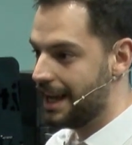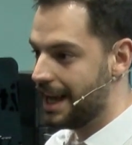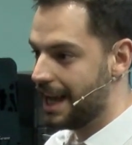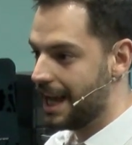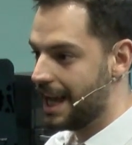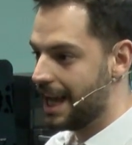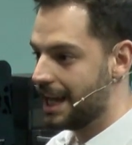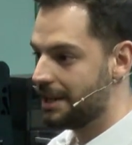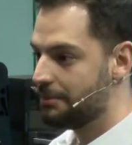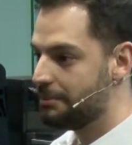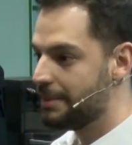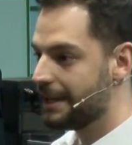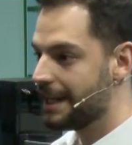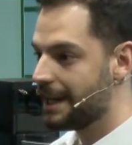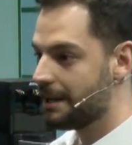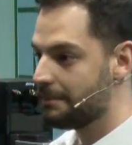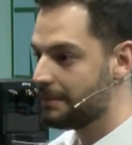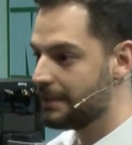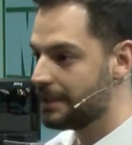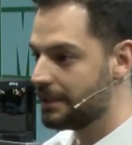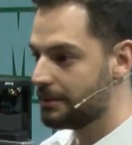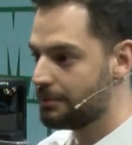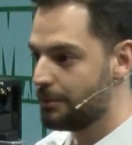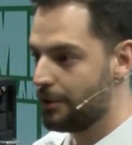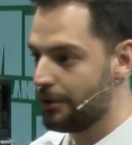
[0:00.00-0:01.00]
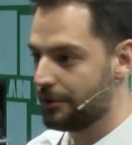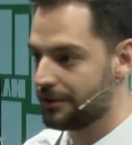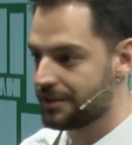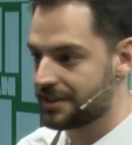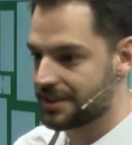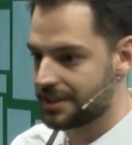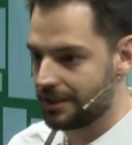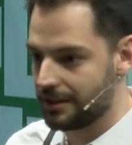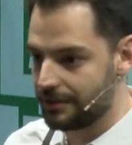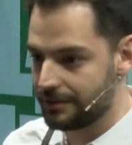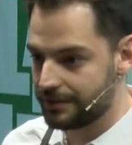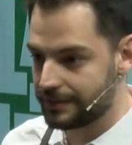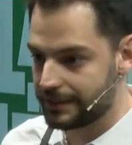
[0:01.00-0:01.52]
and becoming more
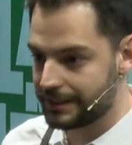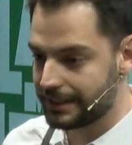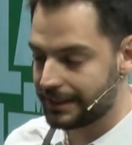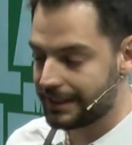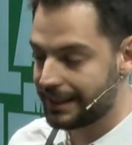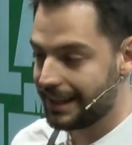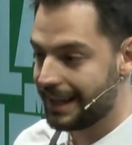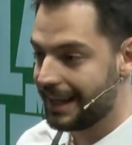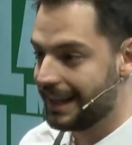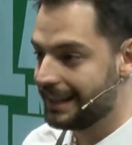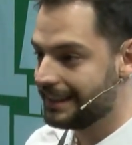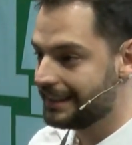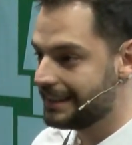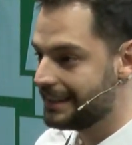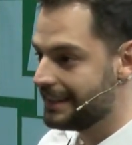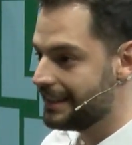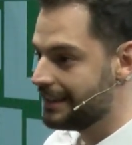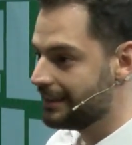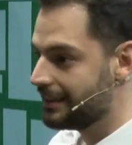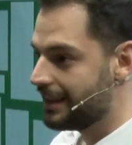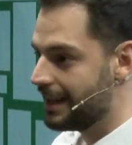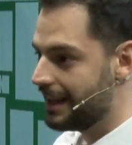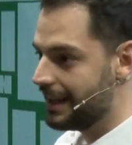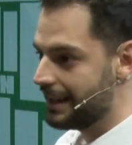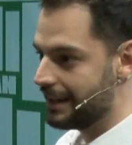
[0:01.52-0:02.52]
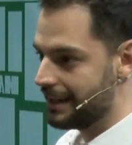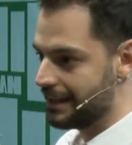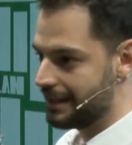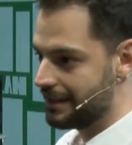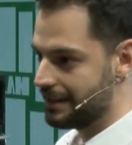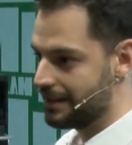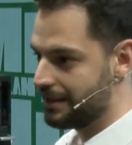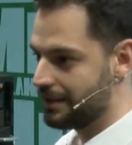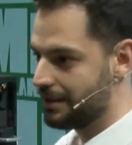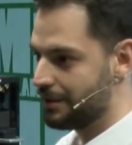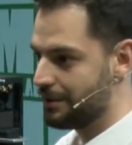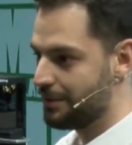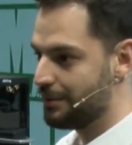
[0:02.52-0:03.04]
soft and tea-like
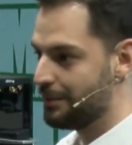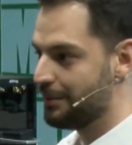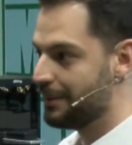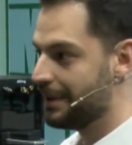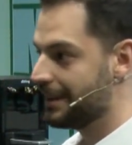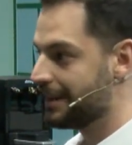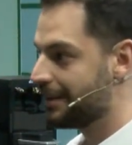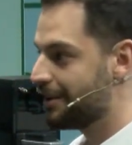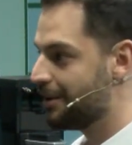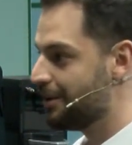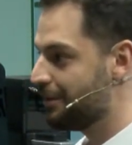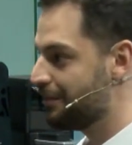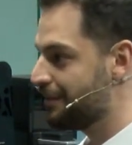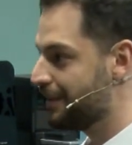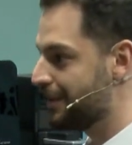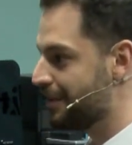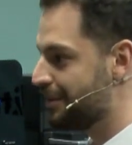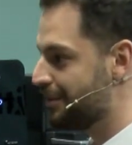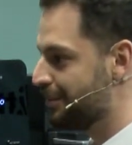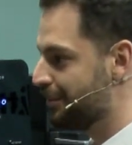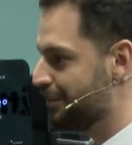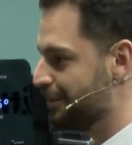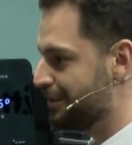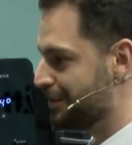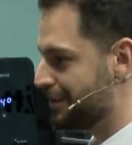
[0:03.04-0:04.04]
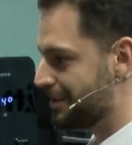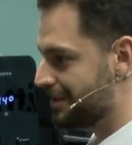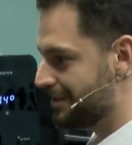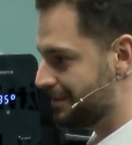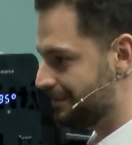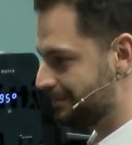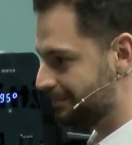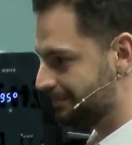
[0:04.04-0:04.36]
when coffee cools.